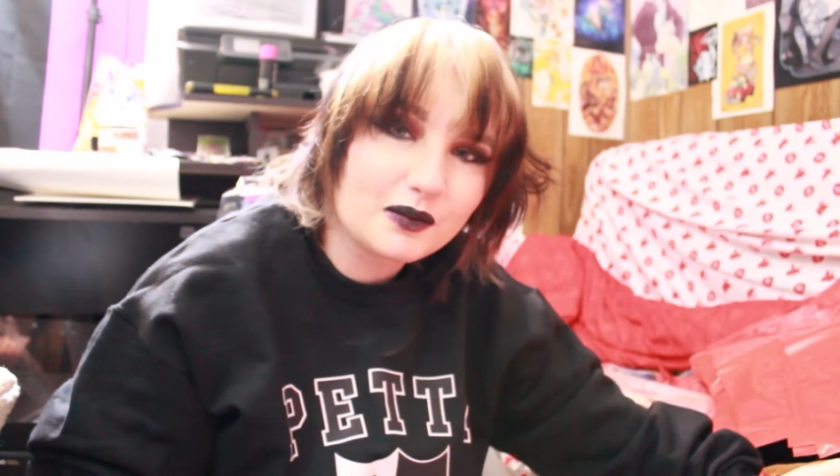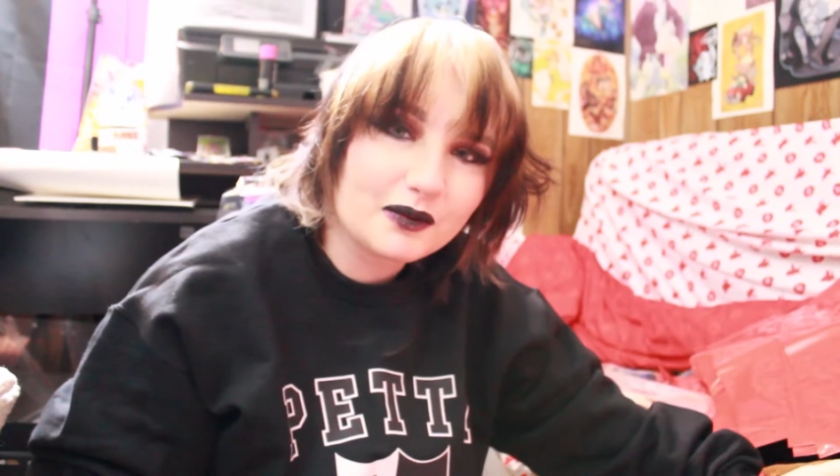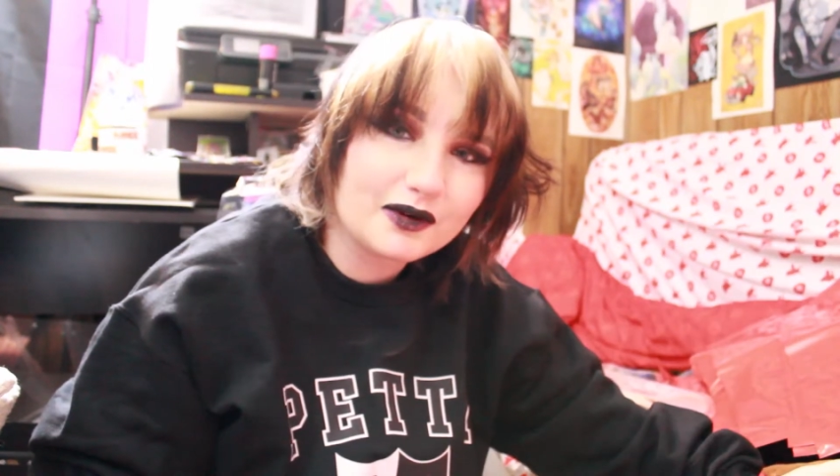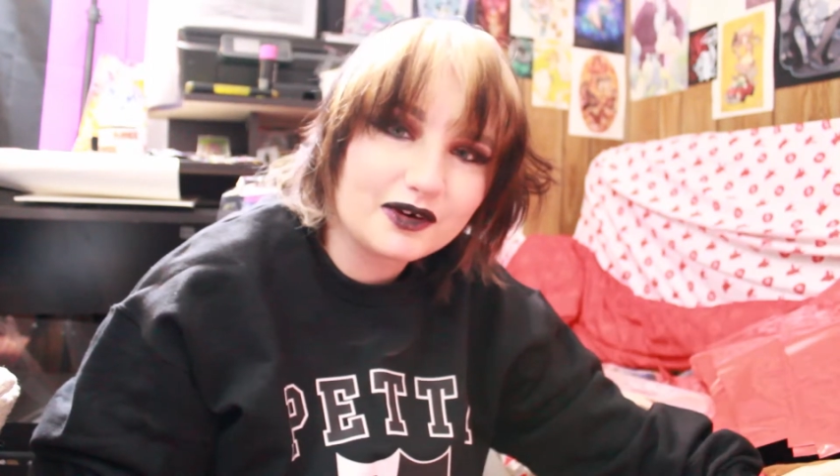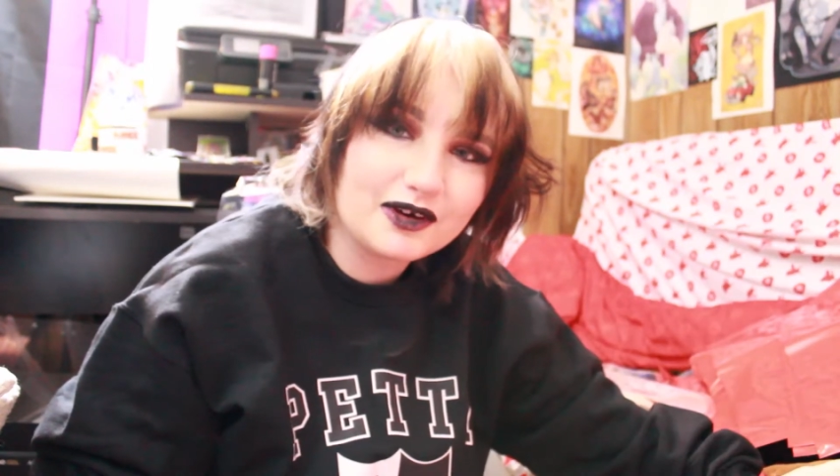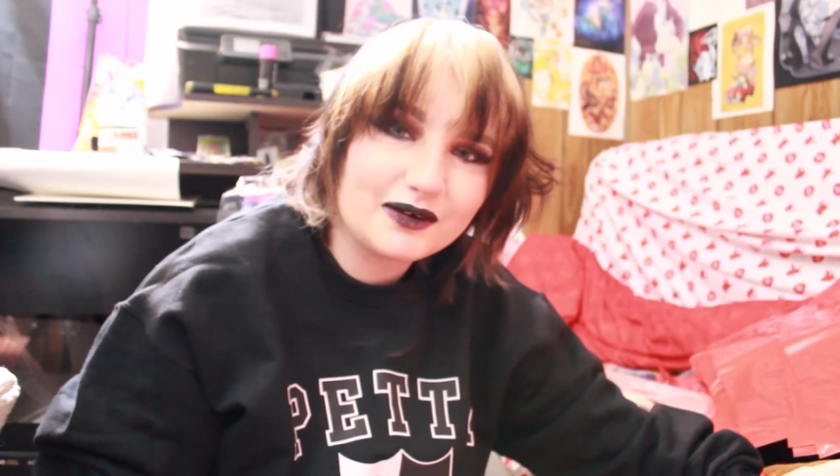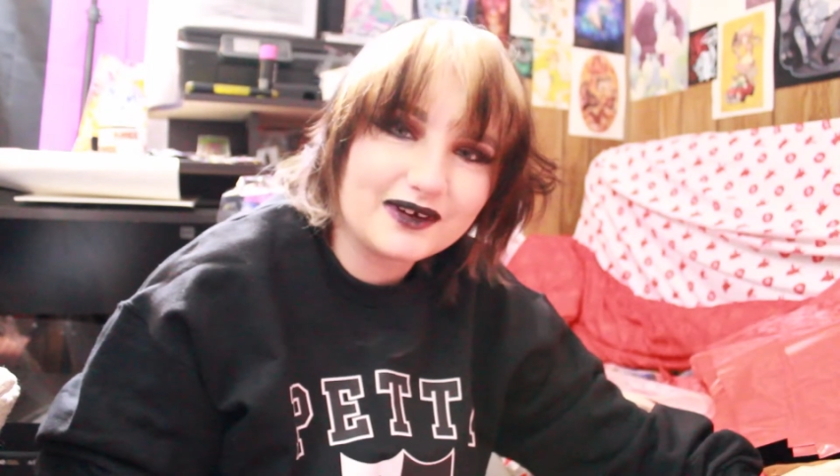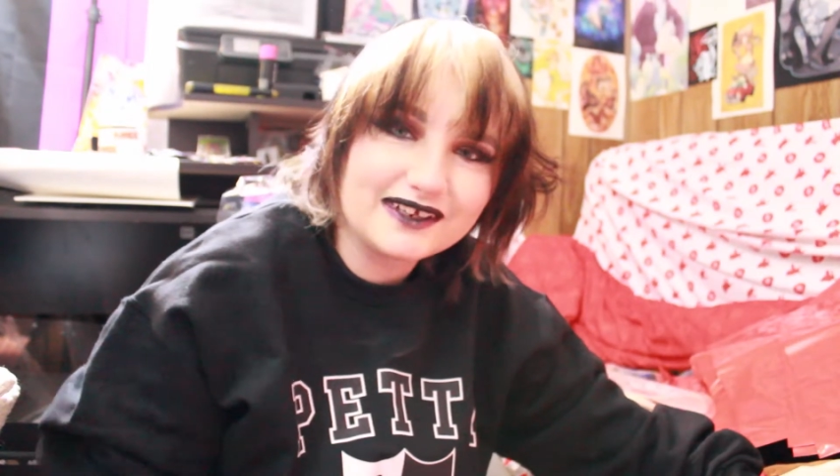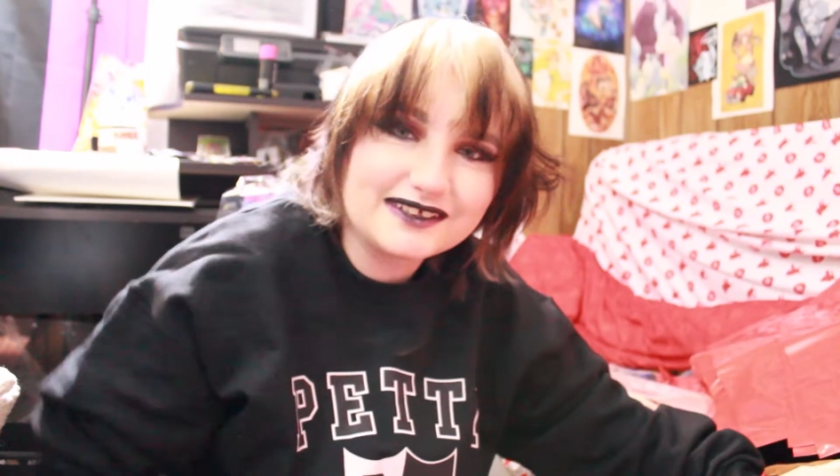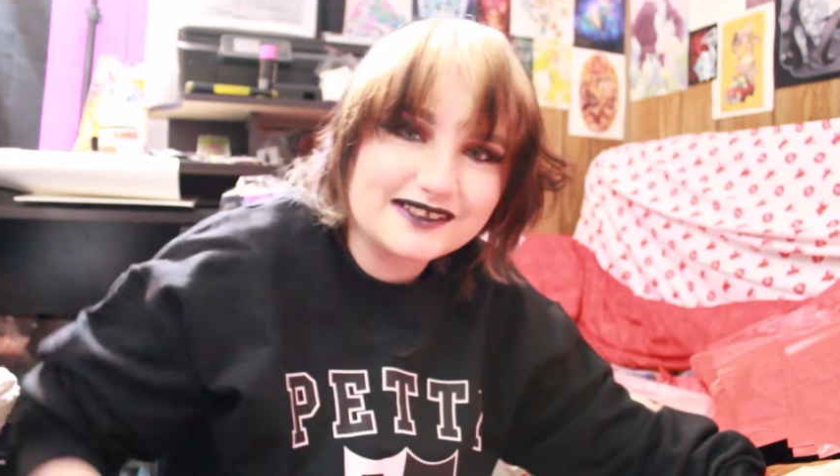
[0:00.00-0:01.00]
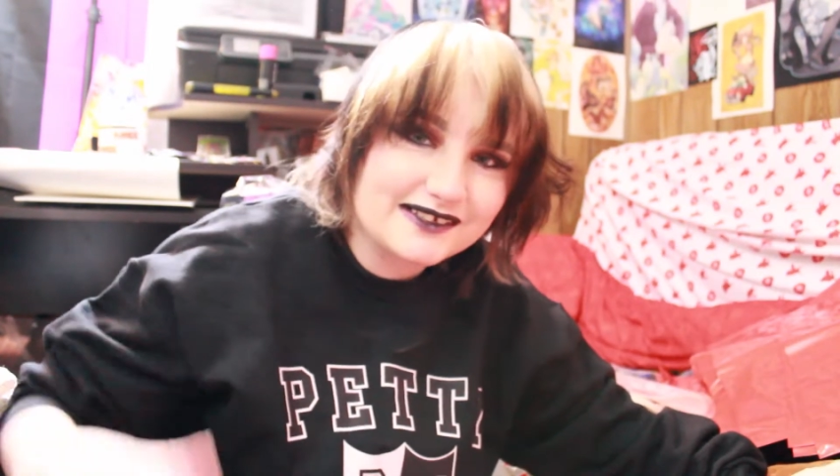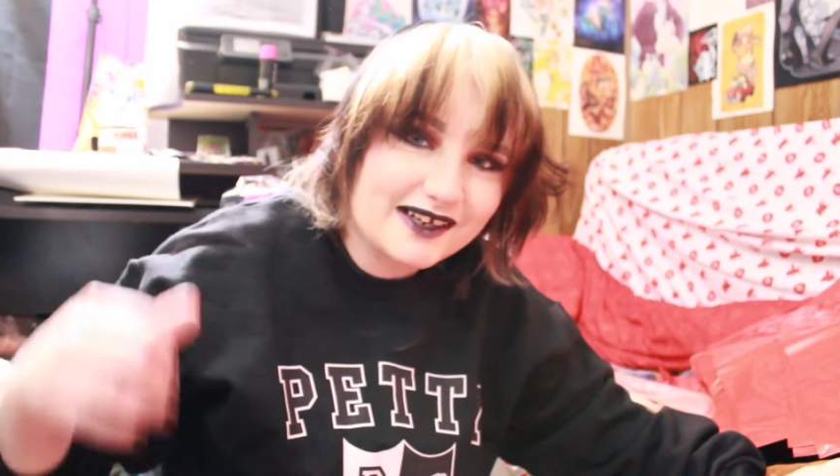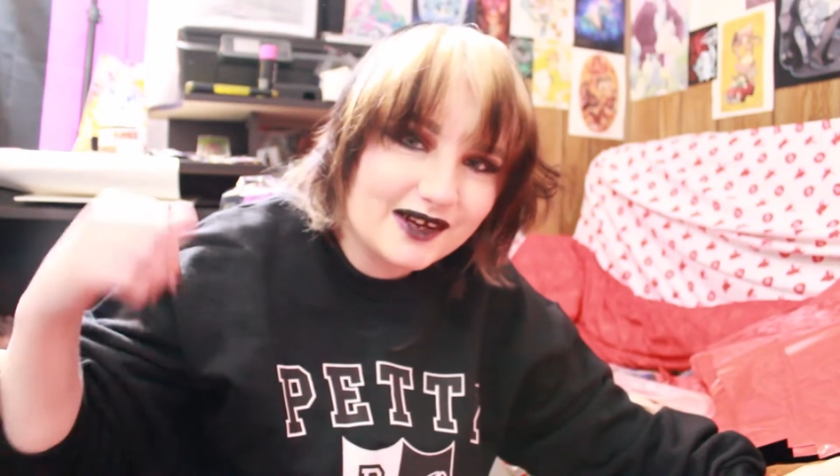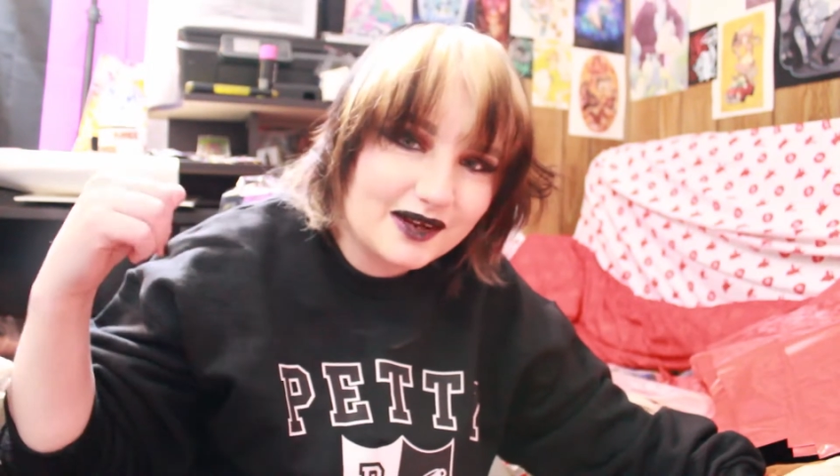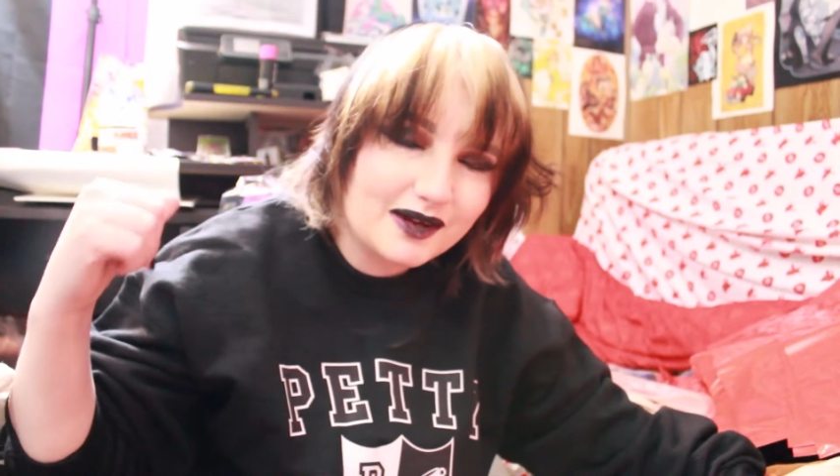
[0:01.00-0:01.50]
we're going to do is
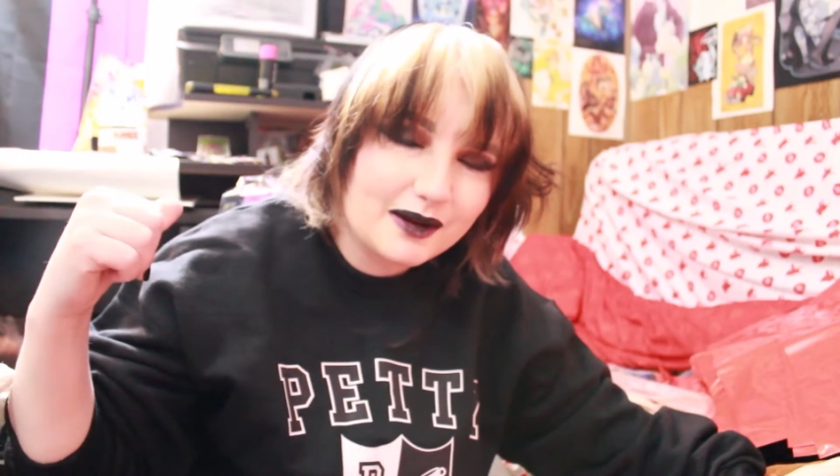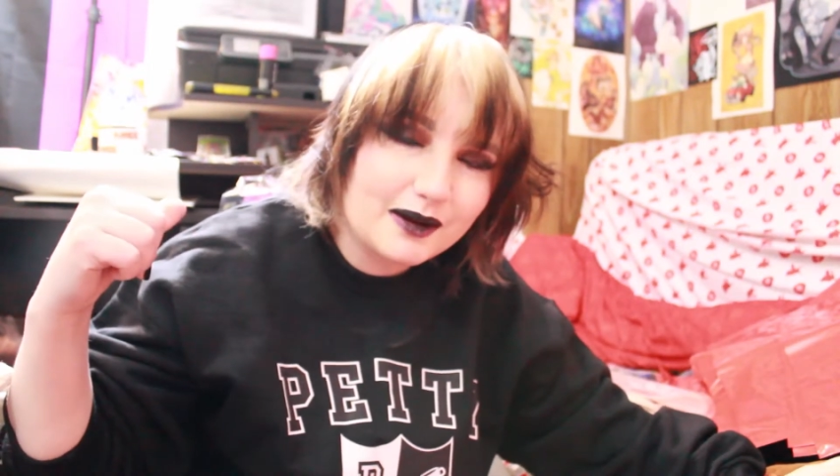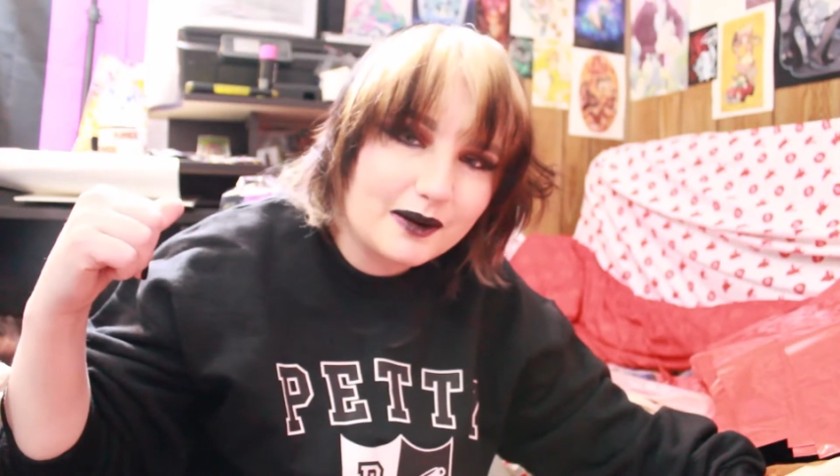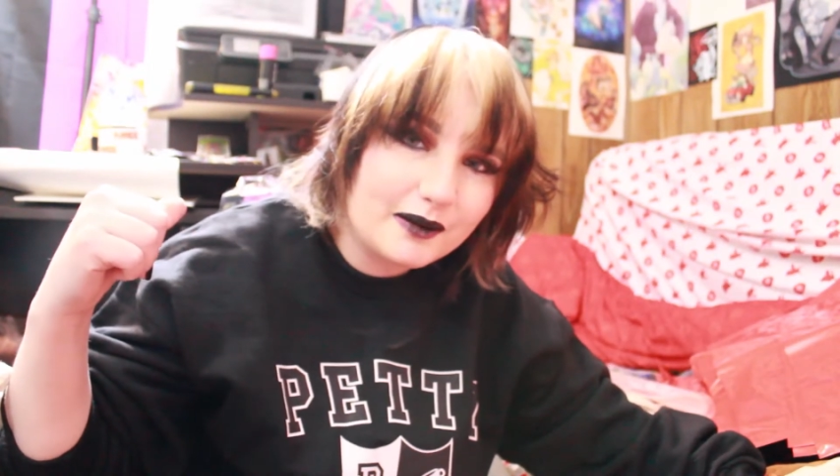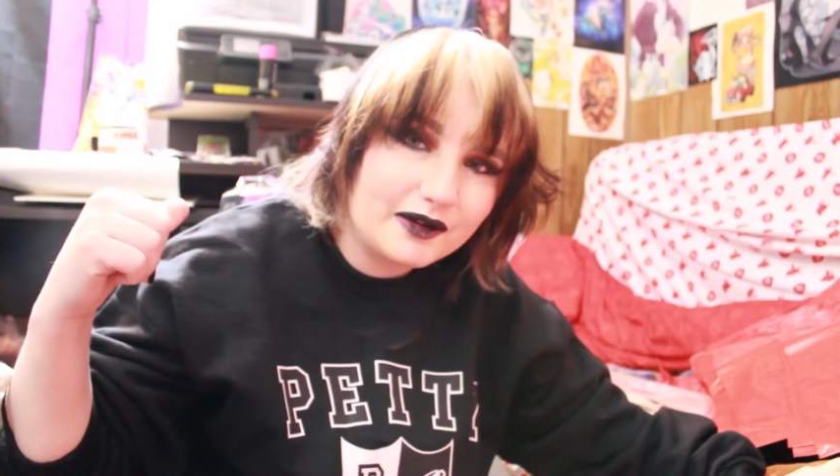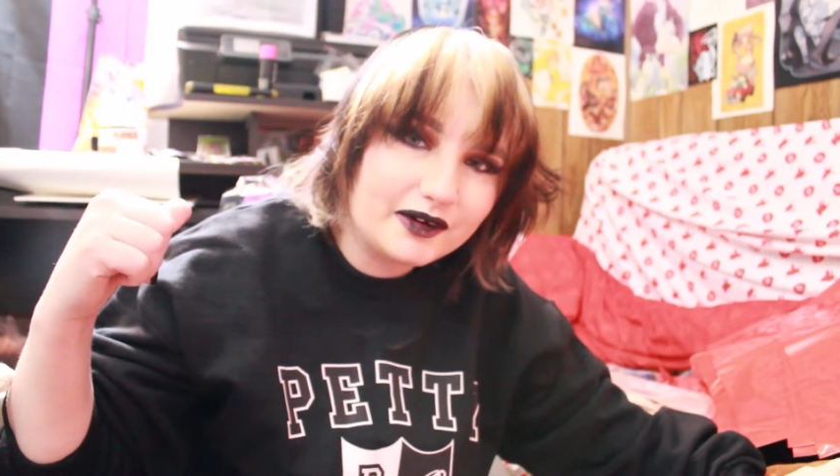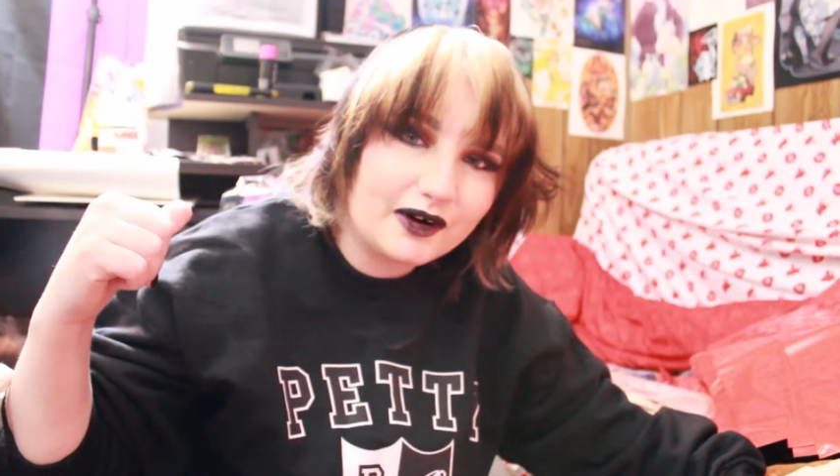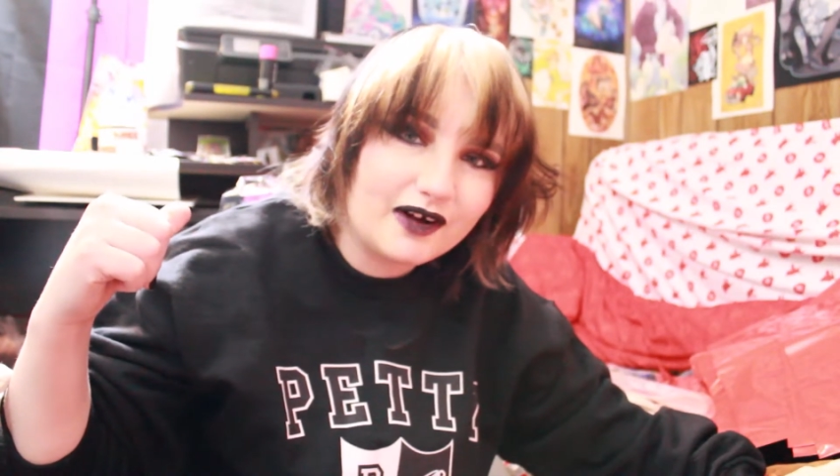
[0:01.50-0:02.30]
clear